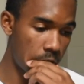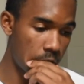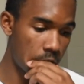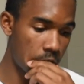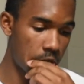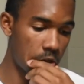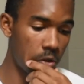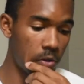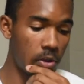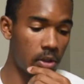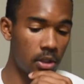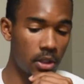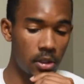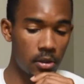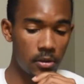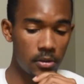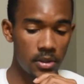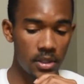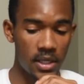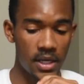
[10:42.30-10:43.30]
student
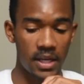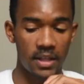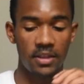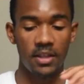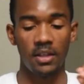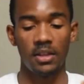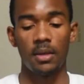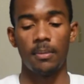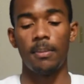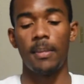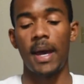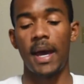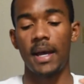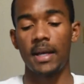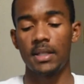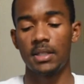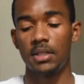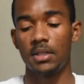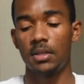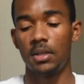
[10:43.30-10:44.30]
loans. And I think the
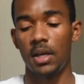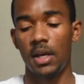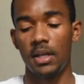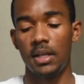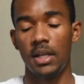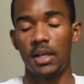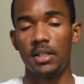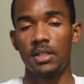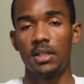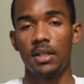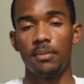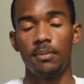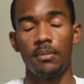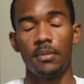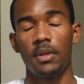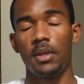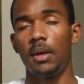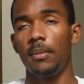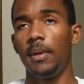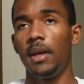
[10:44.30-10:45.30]
max a dentist
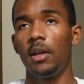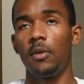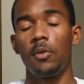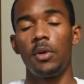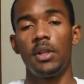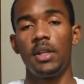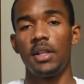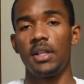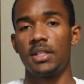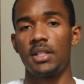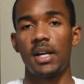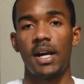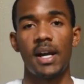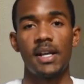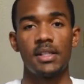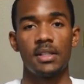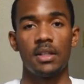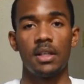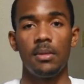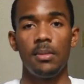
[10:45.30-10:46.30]
can make, really the
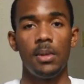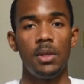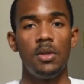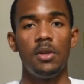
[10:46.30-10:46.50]
sky's the limit.